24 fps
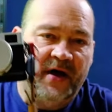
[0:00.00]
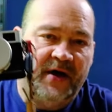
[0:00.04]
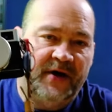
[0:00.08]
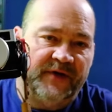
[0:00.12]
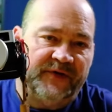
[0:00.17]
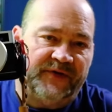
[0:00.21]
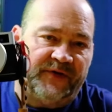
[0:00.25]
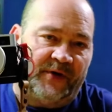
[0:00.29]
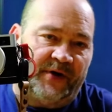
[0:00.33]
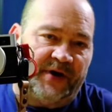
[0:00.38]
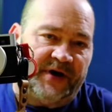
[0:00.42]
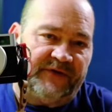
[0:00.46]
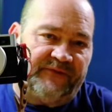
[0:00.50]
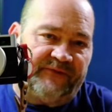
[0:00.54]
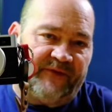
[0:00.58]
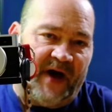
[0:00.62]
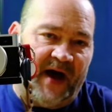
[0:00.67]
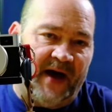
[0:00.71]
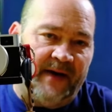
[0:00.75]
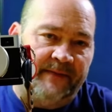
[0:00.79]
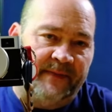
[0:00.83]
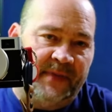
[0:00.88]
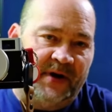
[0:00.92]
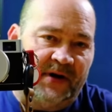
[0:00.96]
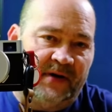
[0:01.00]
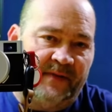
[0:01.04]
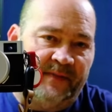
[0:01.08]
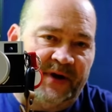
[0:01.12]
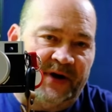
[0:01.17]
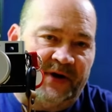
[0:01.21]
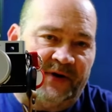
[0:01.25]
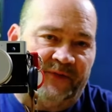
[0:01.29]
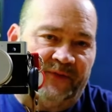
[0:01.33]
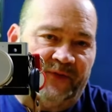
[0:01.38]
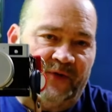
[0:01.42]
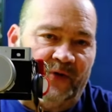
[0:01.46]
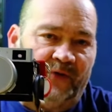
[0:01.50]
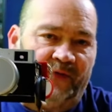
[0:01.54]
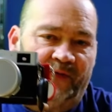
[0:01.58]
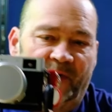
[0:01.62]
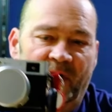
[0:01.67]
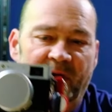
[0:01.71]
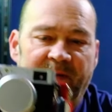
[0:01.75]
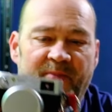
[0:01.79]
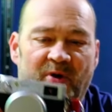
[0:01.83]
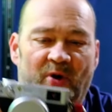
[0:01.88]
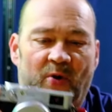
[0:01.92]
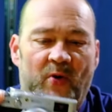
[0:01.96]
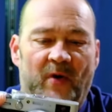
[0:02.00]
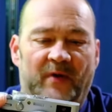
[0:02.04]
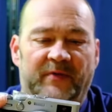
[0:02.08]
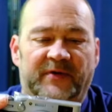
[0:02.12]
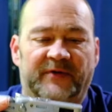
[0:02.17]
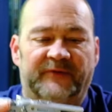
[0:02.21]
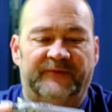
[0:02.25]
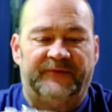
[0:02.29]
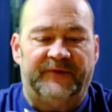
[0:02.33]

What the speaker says: 35mm full frame equivalent